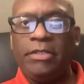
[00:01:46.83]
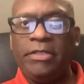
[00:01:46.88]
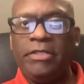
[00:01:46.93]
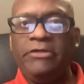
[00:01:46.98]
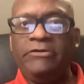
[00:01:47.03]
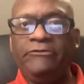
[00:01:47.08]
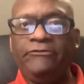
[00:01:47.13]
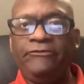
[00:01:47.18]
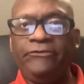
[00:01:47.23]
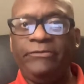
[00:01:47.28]

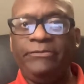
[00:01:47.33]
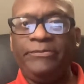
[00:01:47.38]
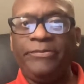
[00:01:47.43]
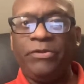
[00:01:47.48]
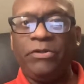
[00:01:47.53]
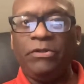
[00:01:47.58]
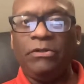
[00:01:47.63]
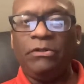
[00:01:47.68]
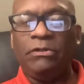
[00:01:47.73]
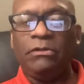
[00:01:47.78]
in
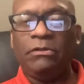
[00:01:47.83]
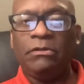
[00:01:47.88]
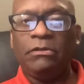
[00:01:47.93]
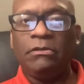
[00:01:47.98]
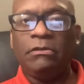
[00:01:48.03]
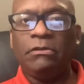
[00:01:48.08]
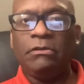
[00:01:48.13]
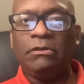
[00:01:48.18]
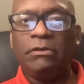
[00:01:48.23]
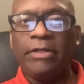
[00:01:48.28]
football
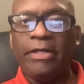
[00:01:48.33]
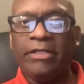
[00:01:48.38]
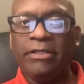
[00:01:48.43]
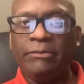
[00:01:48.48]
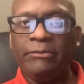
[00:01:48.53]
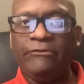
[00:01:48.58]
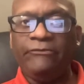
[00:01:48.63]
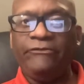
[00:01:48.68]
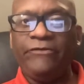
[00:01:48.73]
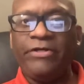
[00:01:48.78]
at
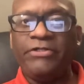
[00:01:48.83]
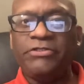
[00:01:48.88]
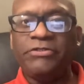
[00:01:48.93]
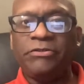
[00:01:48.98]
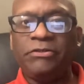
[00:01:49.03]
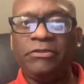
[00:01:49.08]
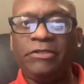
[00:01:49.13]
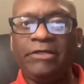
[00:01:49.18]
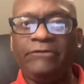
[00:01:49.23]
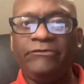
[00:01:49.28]
the
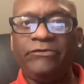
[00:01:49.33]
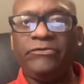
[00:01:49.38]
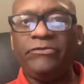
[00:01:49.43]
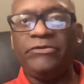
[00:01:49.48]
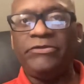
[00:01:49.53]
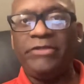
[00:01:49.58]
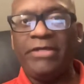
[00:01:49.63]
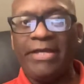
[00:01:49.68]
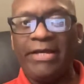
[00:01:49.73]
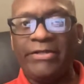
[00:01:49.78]
professional level
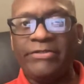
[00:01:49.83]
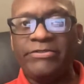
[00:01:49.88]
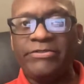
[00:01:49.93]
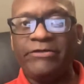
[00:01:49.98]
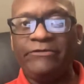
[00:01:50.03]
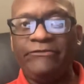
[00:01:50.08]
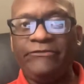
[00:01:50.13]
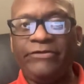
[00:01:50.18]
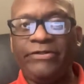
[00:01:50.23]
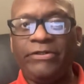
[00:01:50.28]
with the
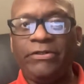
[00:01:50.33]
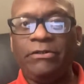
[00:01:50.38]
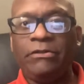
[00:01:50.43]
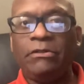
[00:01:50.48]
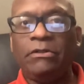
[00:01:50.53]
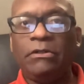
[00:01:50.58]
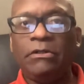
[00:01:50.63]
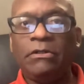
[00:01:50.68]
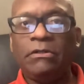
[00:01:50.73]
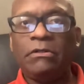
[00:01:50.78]
XFL,
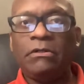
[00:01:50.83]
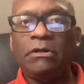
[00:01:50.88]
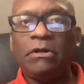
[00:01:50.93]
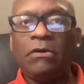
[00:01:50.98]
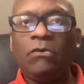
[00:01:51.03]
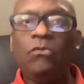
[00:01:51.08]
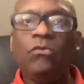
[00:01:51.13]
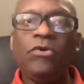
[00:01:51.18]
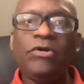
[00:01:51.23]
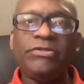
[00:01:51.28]

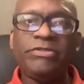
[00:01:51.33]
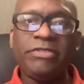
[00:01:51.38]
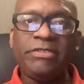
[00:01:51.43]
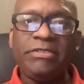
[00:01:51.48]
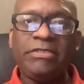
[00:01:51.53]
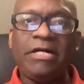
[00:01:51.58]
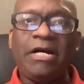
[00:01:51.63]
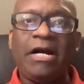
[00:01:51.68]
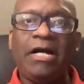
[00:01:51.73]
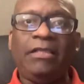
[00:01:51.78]
worked
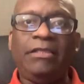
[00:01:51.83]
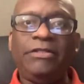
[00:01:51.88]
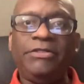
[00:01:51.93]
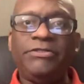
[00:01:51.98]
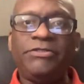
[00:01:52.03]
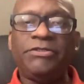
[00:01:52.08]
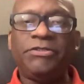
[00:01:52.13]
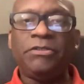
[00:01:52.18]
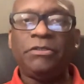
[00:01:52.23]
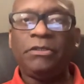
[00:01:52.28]
in
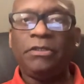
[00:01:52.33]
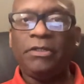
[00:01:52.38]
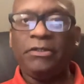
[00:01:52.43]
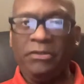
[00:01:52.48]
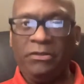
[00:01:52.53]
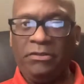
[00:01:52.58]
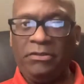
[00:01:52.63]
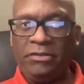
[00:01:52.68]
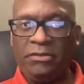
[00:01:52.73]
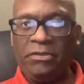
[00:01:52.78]
college
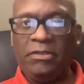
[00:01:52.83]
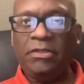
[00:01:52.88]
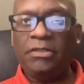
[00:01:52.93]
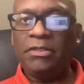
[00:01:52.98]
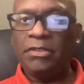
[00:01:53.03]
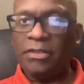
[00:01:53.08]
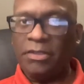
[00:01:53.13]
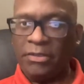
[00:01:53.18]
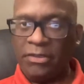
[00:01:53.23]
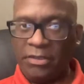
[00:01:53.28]
uh,
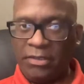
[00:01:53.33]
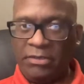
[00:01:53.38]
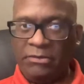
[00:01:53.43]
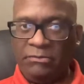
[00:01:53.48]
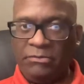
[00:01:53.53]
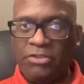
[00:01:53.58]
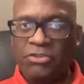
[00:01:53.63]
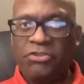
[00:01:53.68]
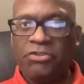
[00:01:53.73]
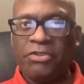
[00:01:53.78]

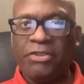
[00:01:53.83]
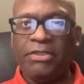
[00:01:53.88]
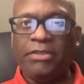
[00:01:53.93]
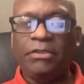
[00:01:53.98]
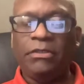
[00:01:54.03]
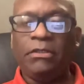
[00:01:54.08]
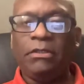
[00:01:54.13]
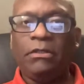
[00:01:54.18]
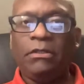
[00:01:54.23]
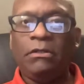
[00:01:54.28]
in
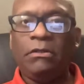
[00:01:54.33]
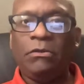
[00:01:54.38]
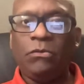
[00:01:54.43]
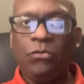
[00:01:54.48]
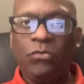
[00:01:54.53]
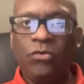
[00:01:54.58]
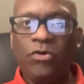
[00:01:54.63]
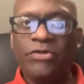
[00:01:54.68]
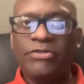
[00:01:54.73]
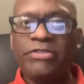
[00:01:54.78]
Michigan,
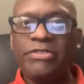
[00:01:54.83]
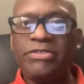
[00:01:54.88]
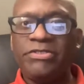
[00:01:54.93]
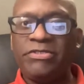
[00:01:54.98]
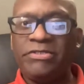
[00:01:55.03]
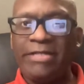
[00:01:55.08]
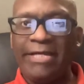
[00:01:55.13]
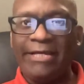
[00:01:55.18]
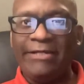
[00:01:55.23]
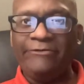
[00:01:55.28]
worked at
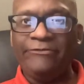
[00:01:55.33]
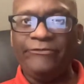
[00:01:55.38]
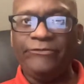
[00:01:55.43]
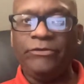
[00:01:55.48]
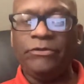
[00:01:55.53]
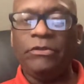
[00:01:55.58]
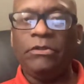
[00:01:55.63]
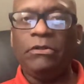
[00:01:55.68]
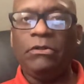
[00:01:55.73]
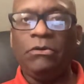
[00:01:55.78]

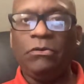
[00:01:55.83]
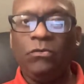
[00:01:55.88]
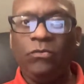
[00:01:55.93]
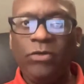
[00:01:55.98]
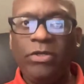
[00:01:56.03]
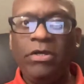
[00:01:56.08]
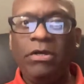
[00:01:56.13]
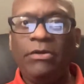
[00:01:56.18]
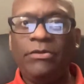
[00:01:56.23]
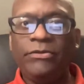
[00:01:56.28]
Stanford.
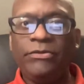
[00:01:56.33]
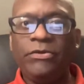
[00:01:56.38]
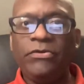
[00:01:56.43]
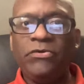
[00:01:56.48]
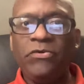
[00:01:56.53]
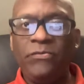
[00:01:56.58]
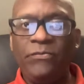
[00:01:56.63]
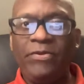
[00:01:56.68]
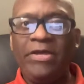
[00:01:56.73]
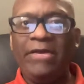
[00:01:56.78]
We all know
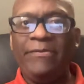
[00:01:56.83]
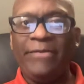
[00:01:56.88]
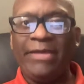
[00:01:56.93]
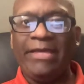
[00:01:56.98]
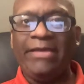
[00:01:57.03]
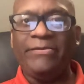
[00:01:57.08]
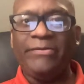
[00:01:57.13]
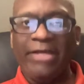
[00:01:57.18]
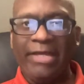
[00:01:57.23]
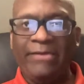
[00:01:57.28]
who Pep
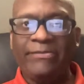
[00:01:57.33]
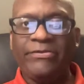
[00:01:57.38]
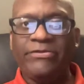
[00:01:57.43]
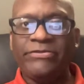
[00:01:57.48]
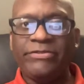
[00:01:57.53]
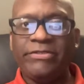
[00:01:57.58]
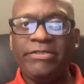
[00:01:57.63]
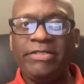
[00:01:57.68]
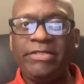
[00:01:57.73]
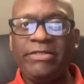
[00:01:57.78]
M.
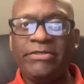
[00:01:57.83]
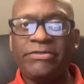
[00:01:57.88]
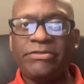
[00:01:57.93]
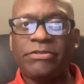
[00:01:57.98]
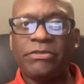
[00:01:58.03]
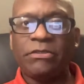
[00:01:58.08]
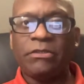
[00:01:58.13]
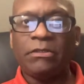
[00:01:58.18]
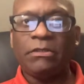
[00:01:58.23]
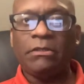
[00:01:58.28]
Hamilton
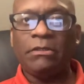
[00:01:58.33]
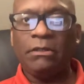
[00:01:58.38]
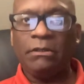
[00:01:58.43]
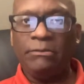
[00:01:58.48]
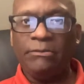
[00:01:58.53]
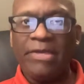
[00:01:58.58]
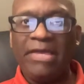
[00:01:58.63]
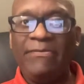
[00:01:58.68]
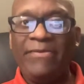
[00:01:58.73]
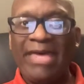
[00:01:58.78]
is.
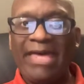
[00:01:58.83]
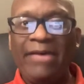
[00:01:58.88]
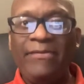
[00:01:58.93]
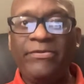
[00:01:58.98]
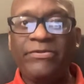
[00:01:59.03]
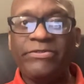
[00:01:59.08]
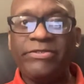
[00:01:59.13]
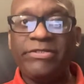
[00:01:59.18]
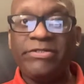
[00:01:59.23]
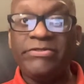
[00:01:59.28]
Pep
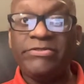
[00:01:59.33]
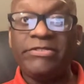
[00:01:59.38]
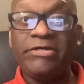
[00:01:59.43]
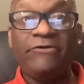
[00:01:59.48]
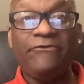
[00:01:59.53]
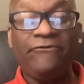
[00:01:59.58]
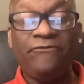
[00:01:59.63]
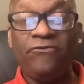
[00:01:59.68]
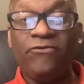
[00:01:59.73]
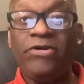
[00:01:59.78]
Hamilton is now
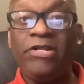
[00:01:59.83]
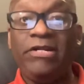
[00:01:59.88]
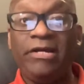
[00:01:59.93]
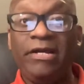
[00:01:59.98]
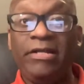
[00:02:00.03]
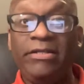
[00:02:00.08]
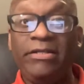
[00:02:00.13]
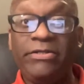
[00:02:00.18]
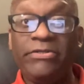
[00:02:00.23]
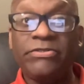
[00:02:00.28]

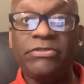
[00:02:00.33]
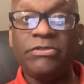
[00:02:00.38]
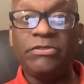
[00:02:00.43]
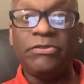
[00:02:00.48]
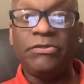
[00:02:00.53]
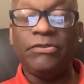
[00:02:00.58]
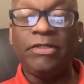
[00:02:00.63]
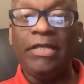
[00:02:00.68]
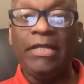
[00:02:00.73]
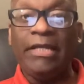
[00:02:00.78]
49 years
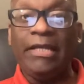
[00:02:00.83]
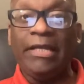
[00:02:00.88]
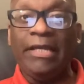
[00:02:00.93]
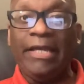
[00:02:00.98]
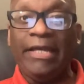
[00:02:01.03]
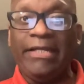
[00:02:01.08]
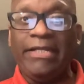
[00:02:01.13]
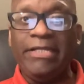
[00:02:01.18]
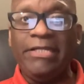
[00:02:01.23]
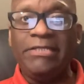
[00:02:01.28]
old,
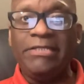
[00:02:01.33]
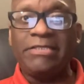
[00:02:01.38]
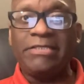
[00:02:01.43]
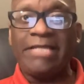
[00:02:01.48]
and he is